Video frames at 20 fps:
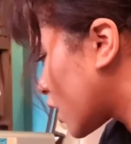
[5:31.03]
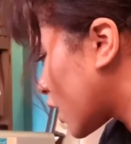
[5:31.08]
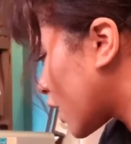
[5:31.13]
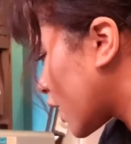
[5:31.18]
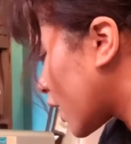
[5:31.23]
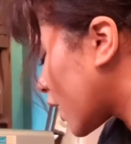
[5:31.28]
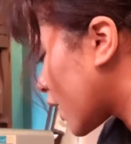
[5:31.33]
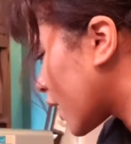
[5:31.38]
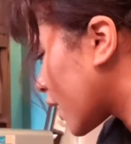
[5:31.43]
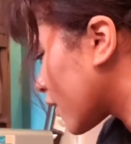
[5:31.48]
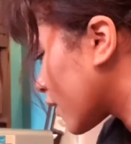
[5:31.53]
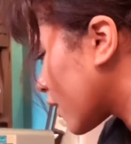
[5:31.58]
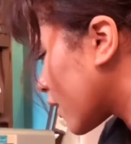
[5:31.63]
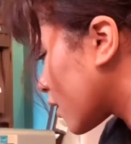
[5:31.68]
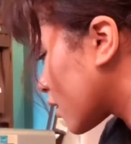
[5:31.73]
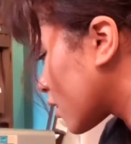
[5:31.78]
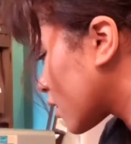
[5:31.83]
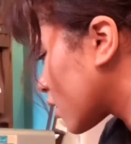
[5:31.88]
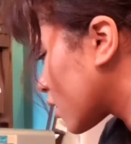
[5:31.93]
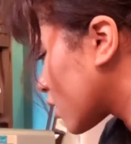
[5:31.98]
highlight
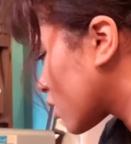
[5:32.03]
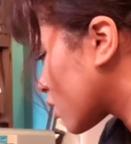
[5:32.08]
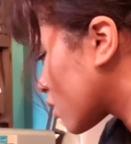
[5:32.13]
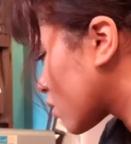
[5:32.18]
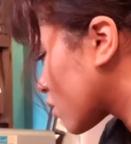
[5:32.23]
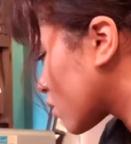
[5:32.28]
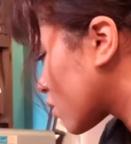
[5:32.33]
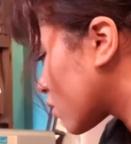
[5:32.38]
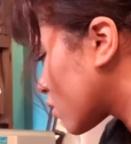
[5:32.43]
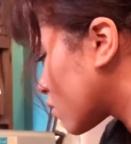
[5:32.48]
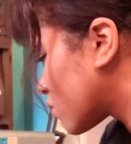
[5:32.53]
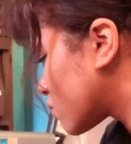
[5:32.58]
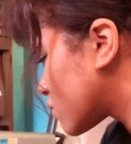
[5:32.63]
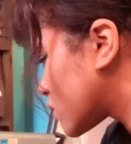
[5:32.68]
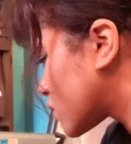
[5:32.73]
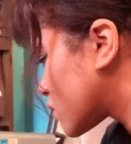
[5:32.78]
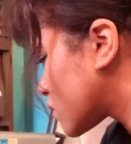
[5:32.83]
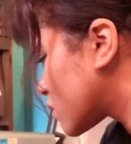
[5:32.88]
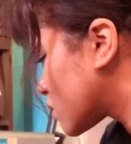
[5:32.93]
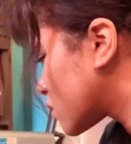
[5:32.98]

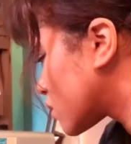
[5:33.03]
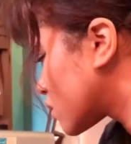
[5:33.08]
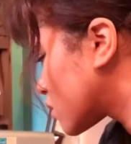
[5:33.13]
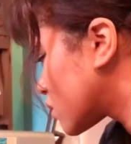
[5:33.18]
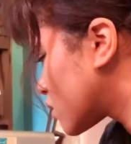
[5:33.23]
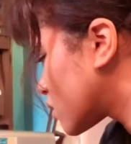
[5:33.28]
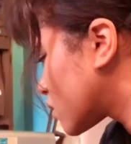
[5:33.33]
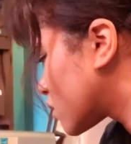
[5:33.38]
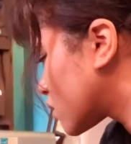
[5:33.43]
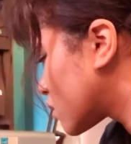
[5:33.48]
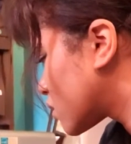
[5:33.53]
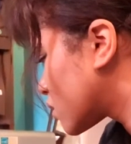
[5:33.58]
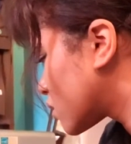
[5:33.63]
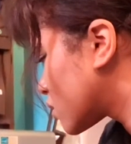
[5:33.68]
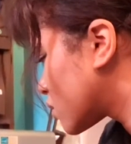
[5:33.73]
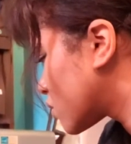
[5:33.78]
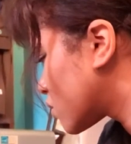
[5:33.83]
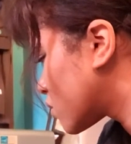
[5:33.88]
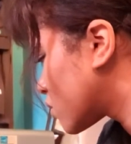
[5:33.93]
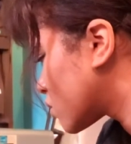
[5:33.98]
those
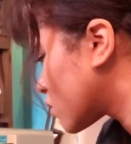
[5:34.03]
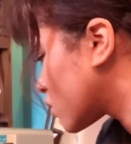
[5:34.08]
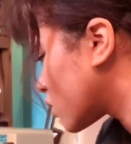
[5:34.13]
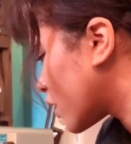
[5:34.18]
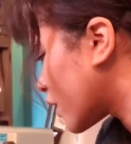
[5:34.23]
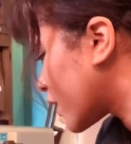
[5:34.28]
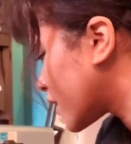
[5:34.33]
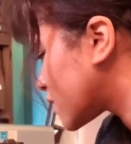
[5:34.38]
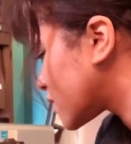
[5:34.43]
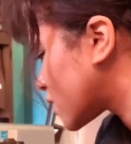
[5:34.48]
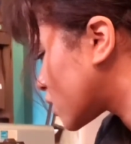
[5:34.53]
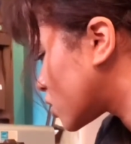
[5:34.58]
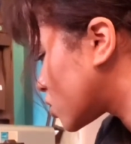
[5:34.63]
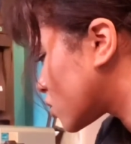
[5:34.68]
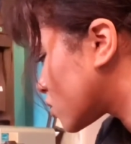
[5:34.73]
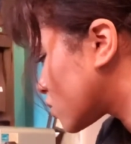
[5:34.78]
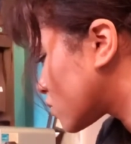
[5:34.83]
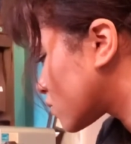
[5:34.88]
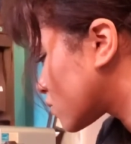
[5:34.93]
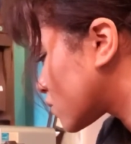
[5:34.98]
lines I
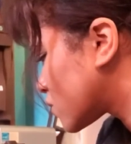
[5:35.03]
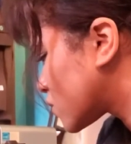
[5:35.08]
drew.